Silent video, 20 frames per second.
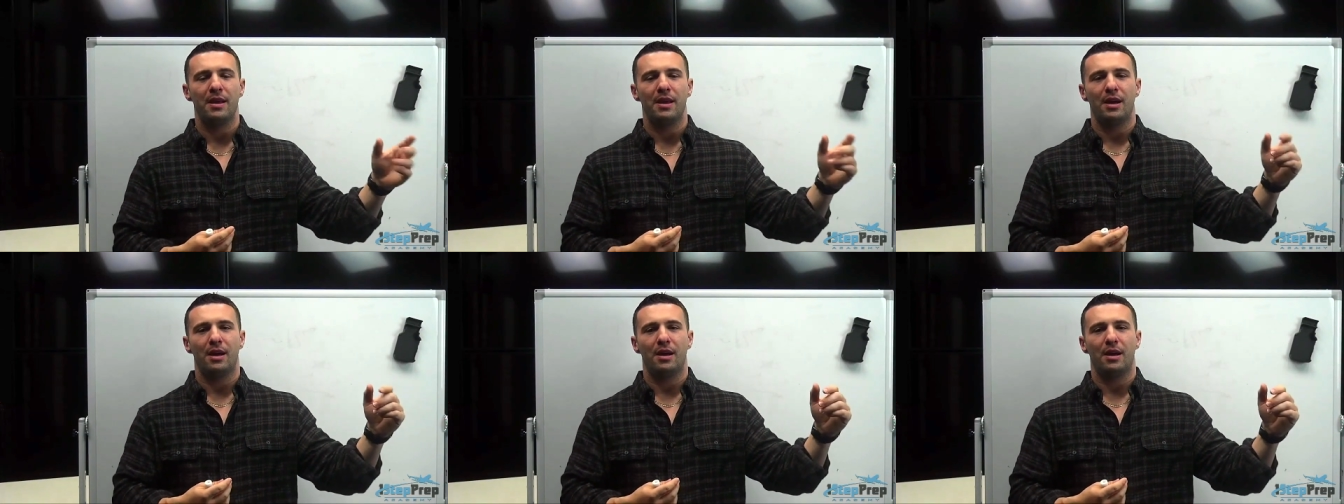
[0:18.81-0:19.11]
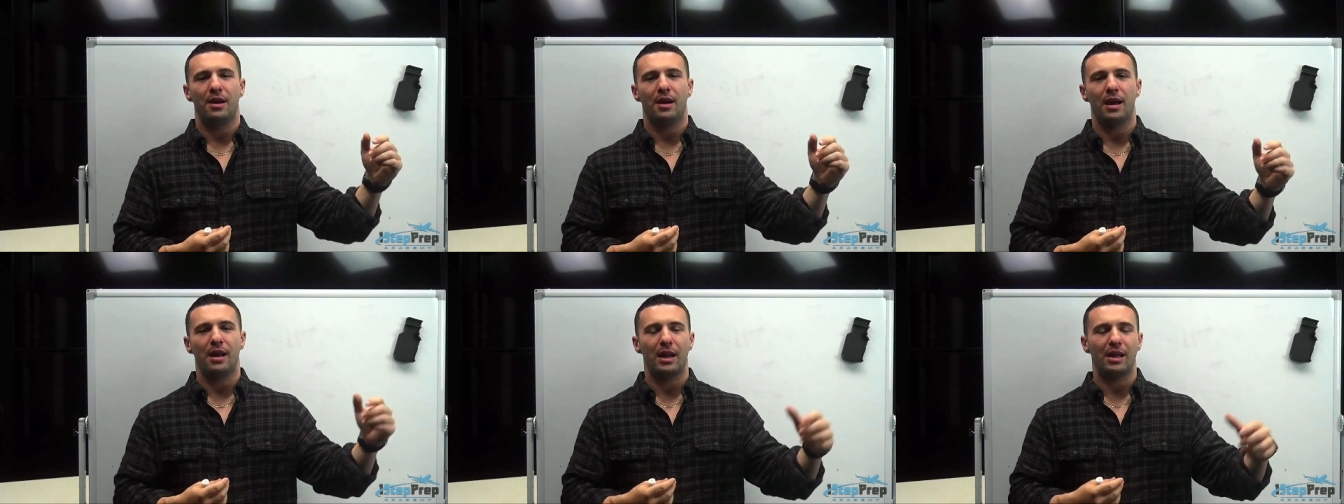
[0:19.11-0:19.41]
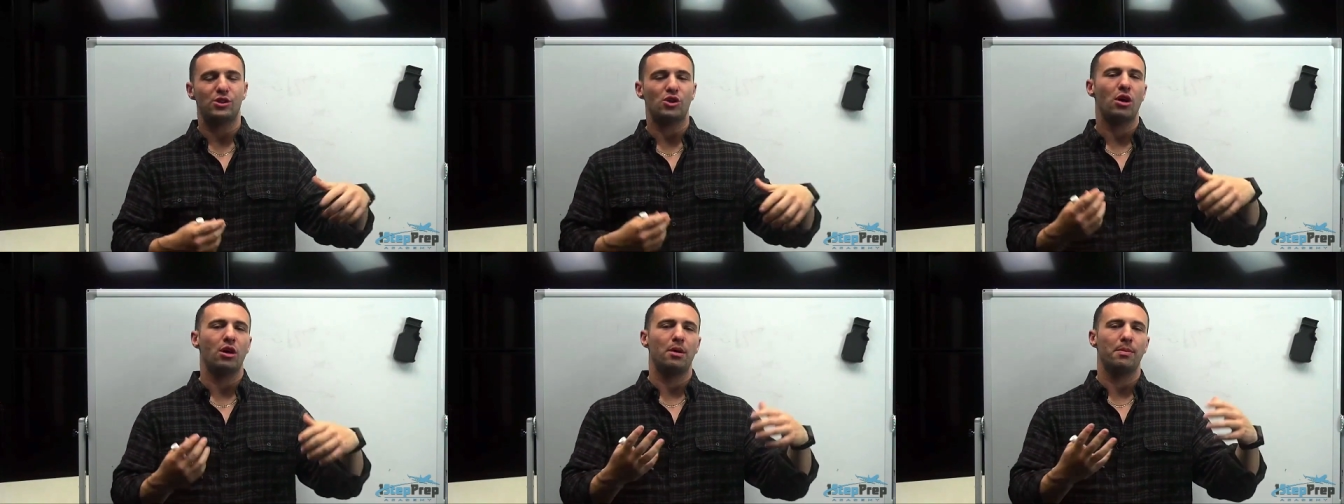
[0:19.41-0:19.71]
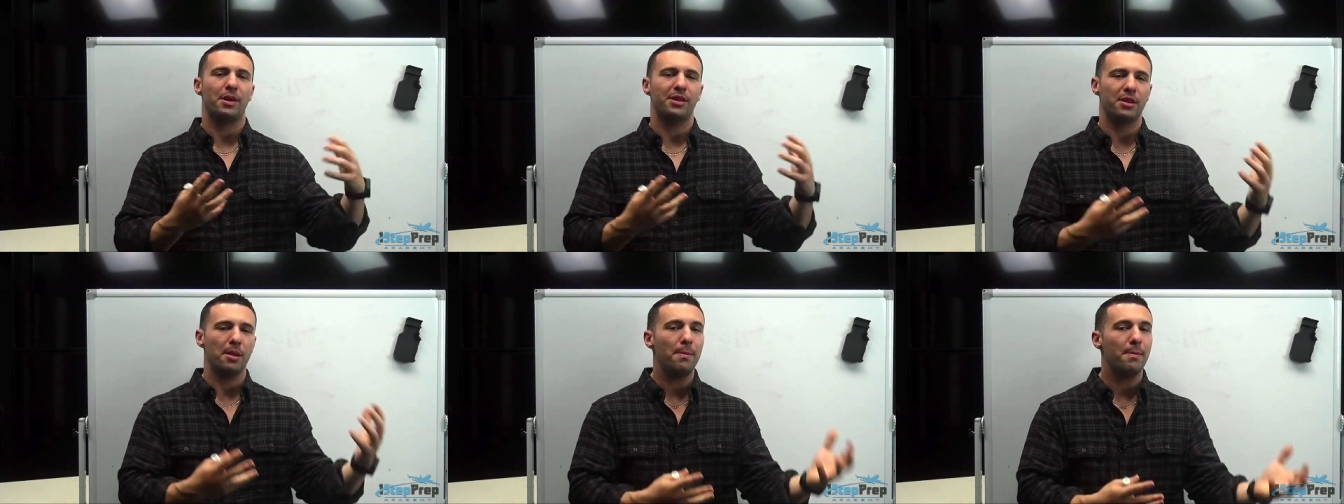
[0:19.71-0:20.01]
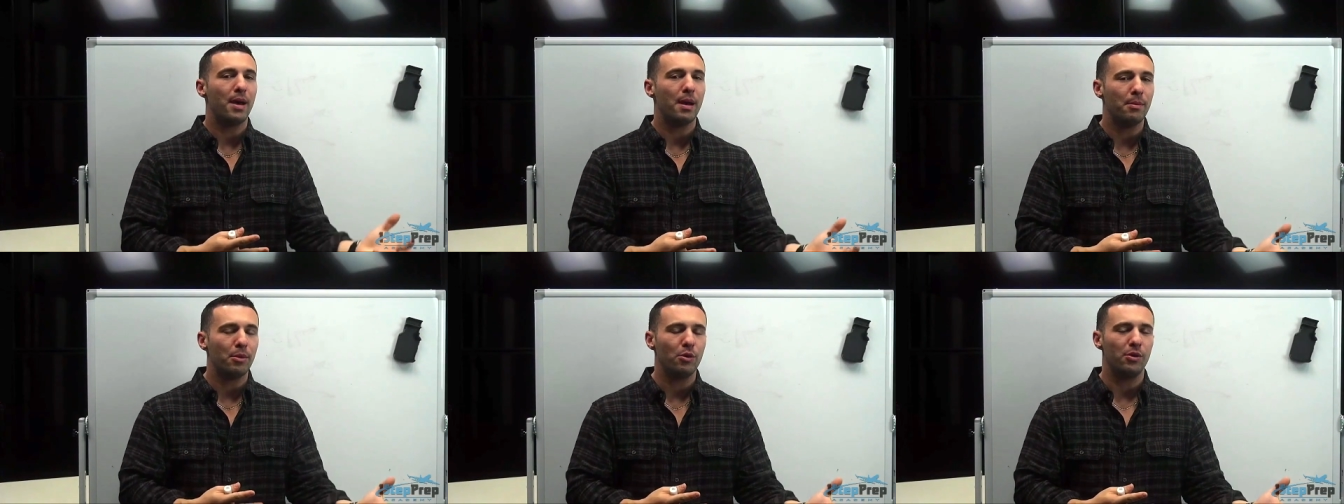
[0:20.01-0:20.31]
uh, and I talk about the
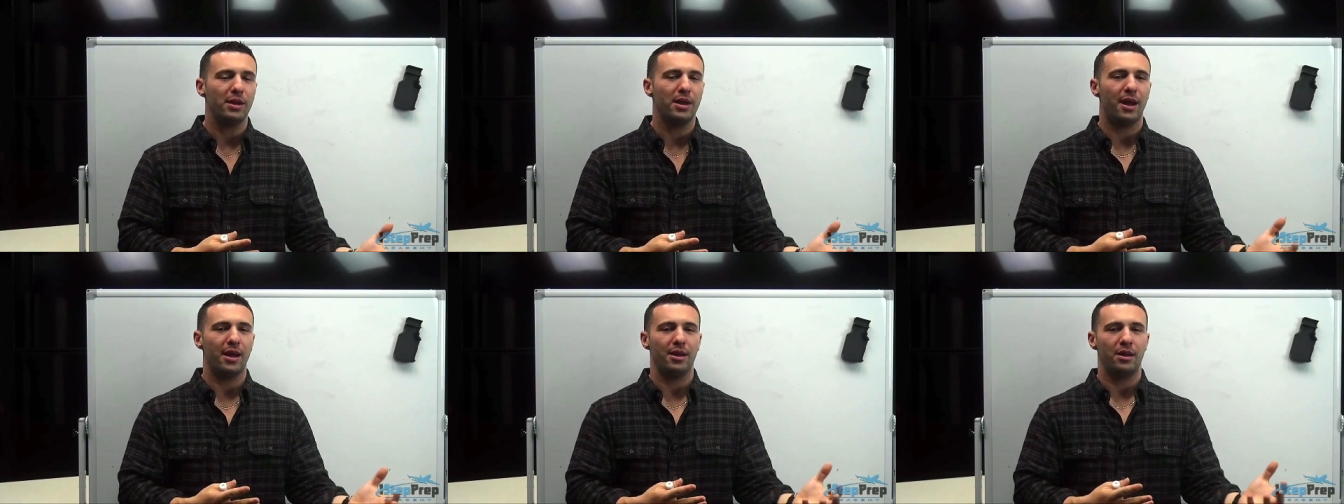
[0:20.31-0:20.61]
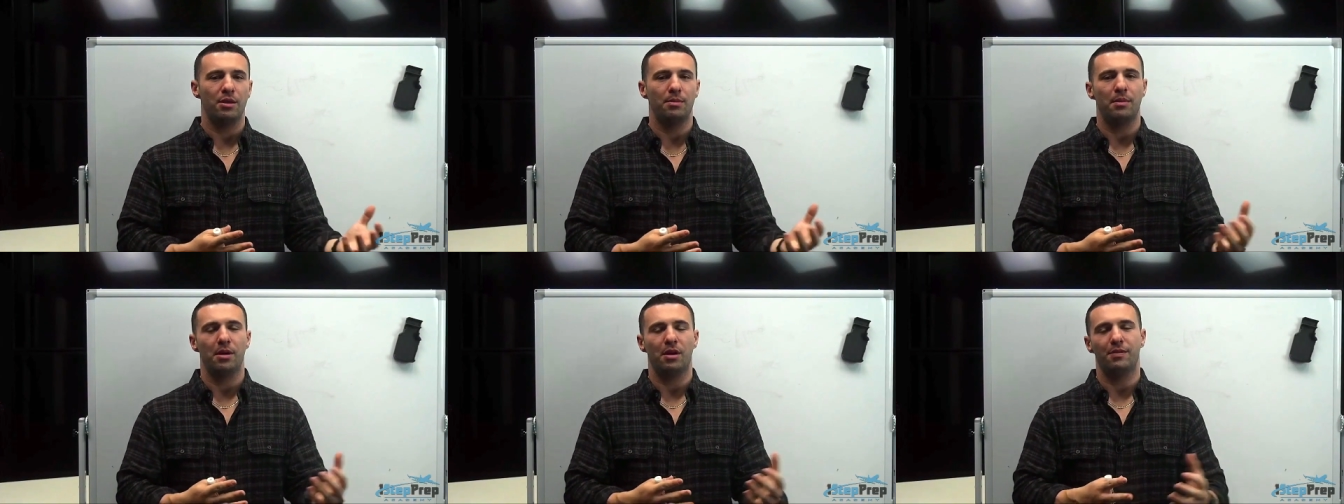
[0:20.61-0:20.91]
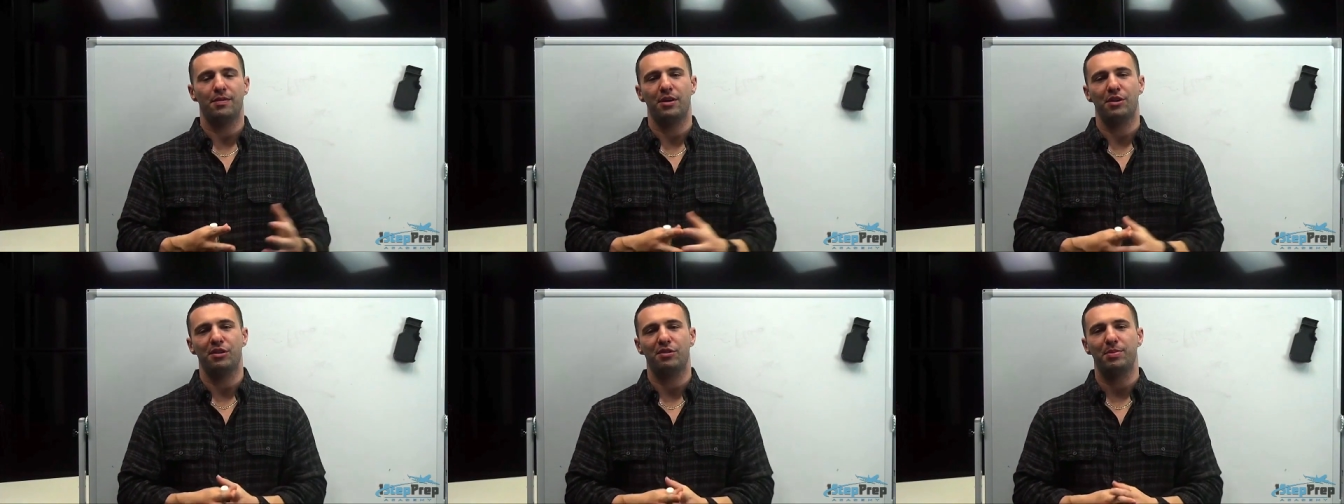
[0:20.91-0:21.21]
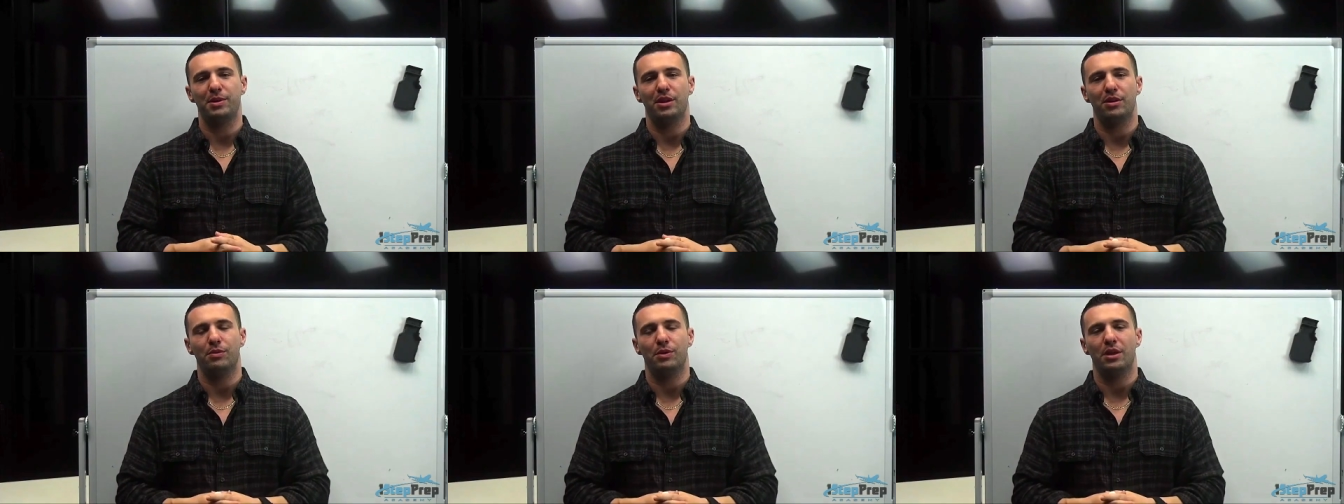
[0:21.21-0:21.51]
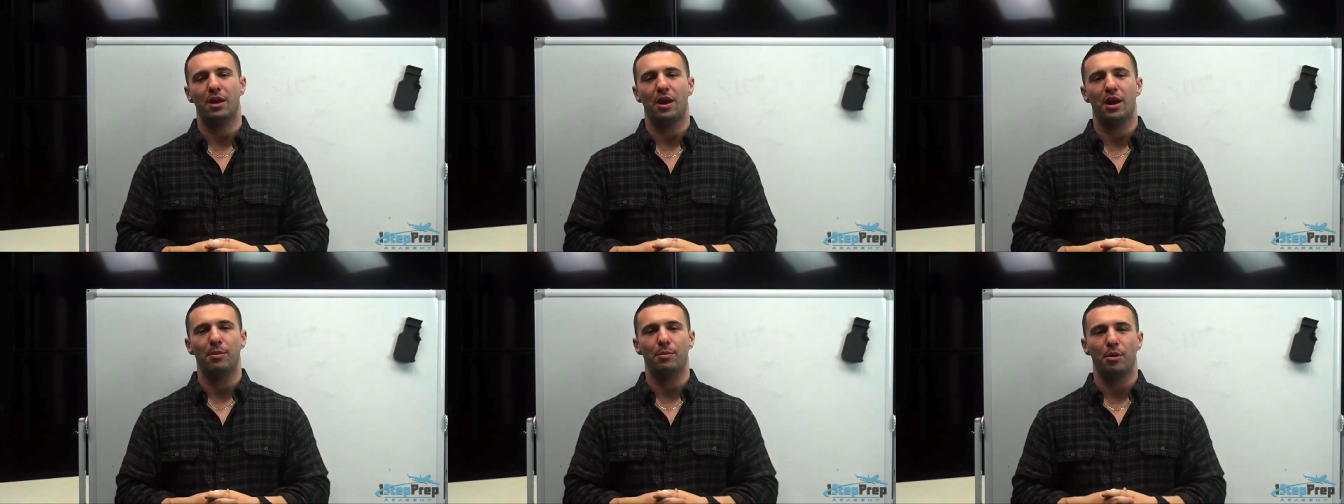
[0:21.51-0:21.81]
memory item of airspeed
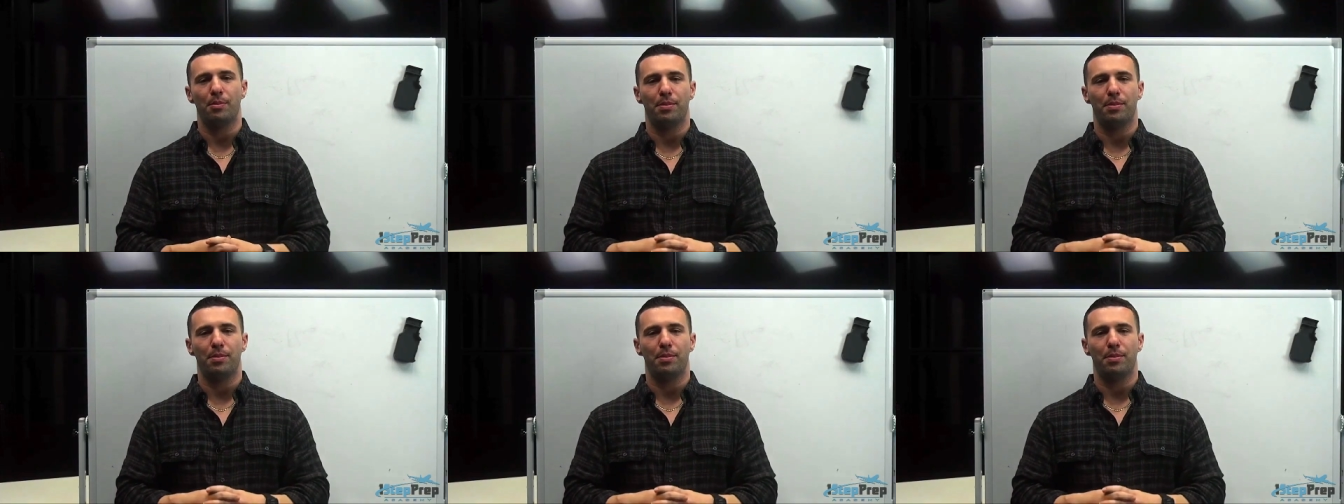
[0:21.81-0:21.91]
unreliable.